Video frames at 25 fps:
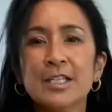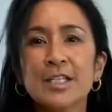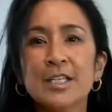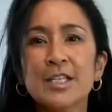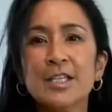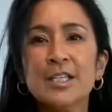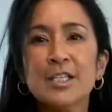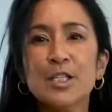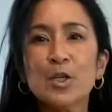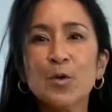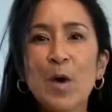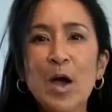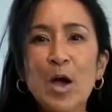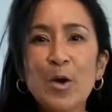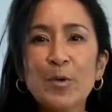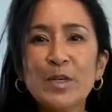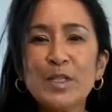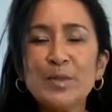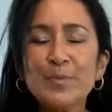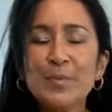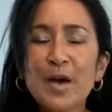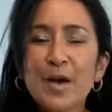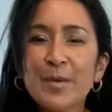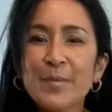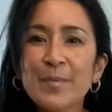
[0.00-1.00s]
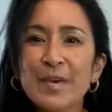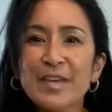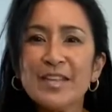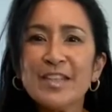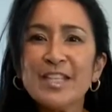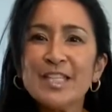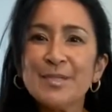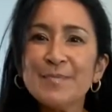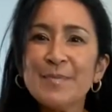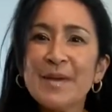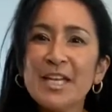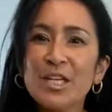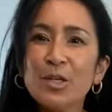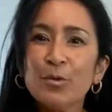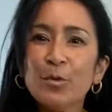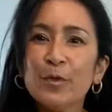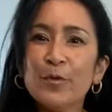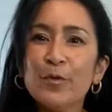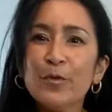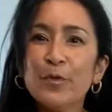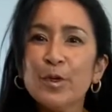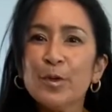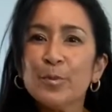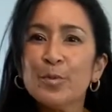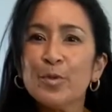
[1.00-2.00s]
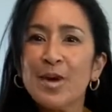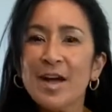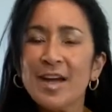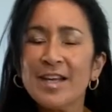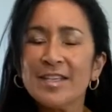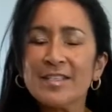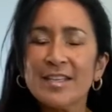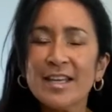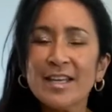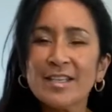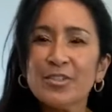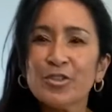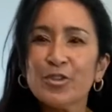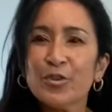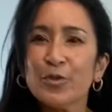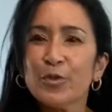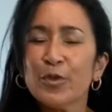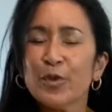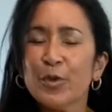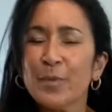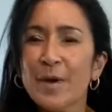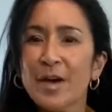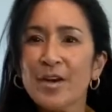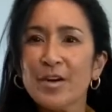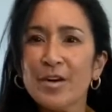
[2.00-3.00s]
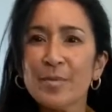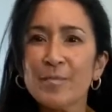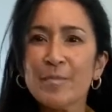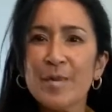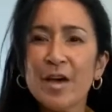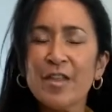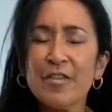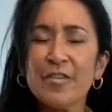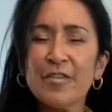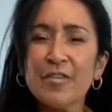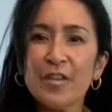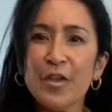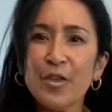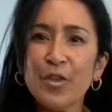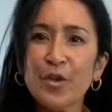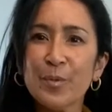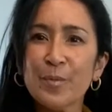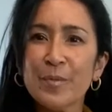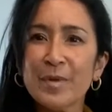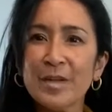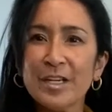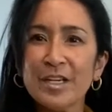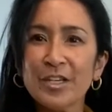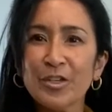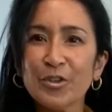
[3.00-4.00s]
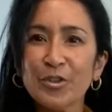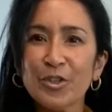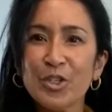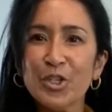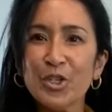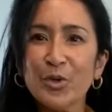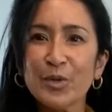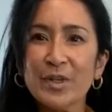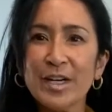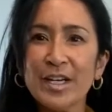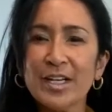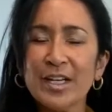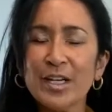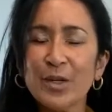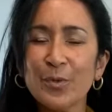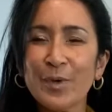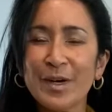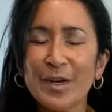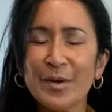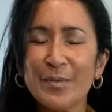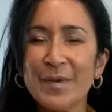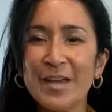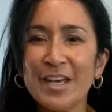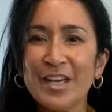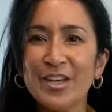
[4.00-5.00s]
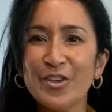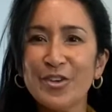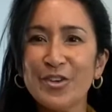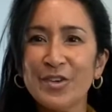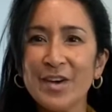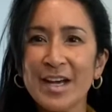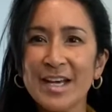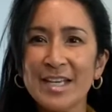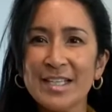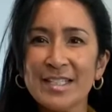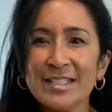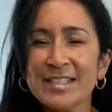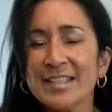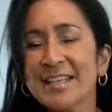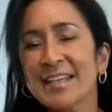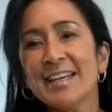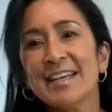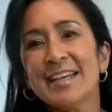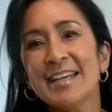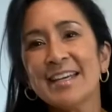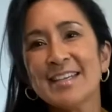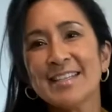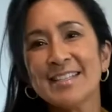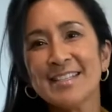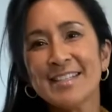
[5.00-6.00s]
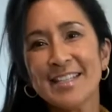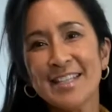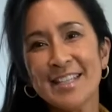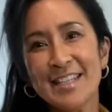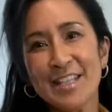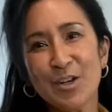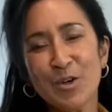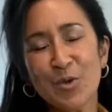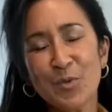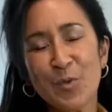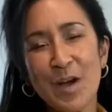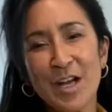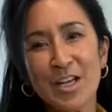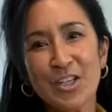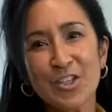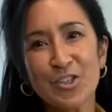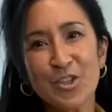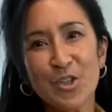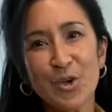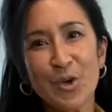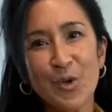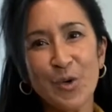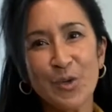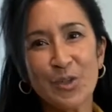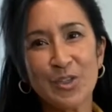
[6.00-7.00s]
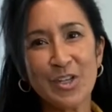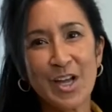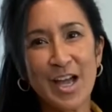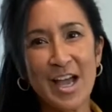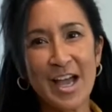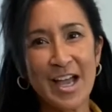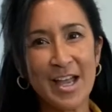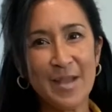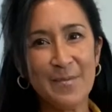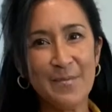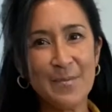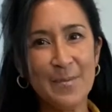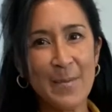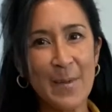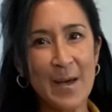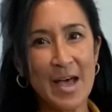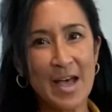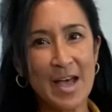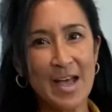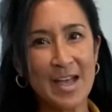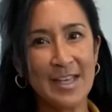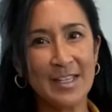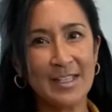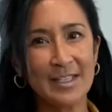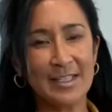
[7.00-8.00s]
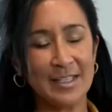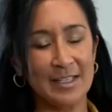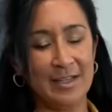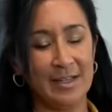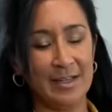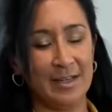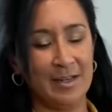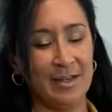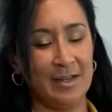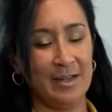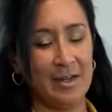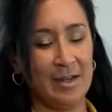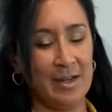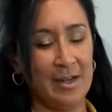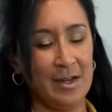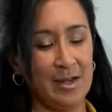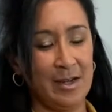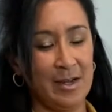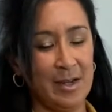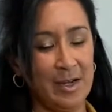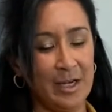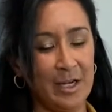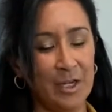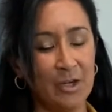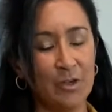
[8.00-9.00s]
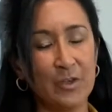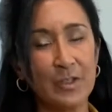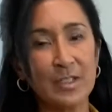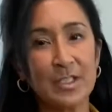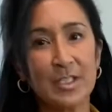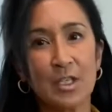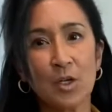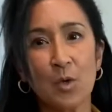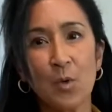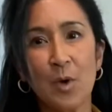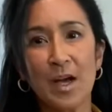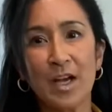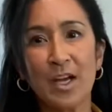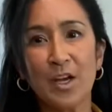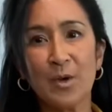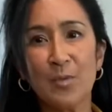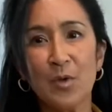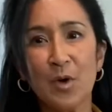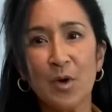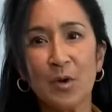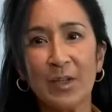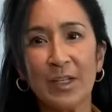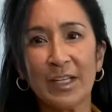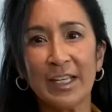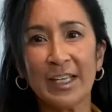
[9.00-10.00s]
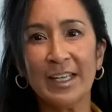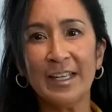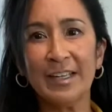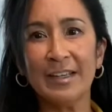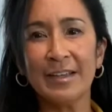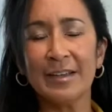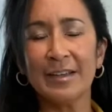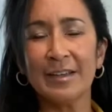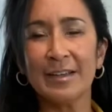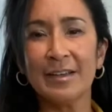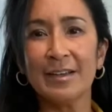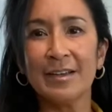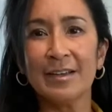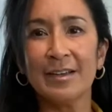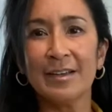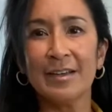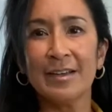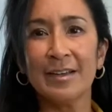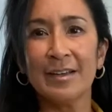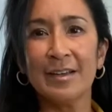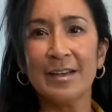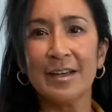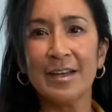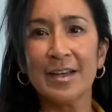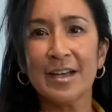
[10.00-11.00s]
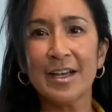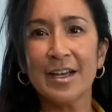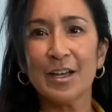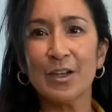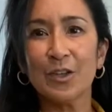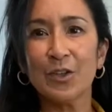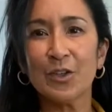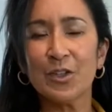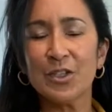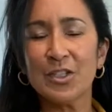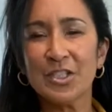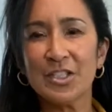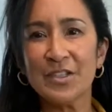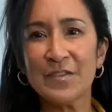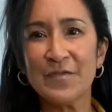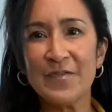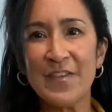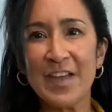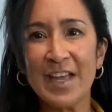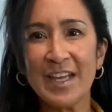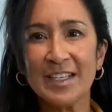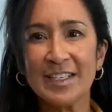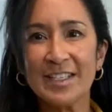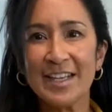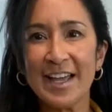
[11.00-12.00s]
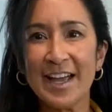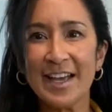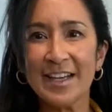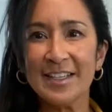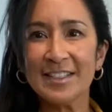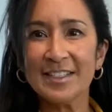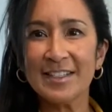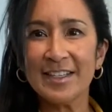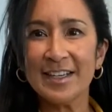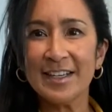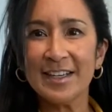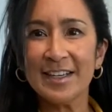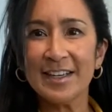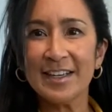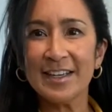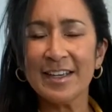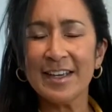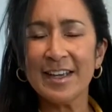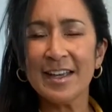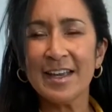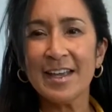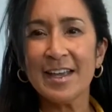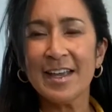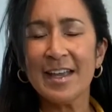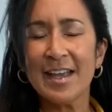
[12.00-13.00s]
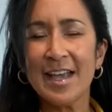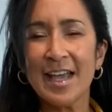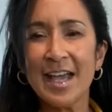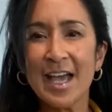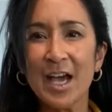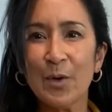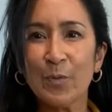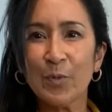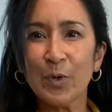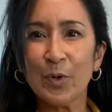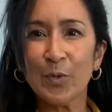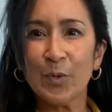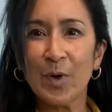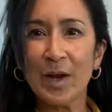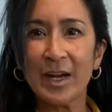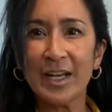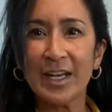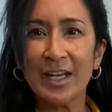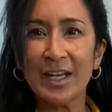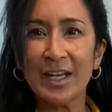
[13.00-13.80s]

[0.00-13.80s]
So I was pumping this manual food processor for about another minute or 2, and I didn't want to make you guys sit there and watch the whole time, but here is the guacamole. It looks fantastic, and we're ready to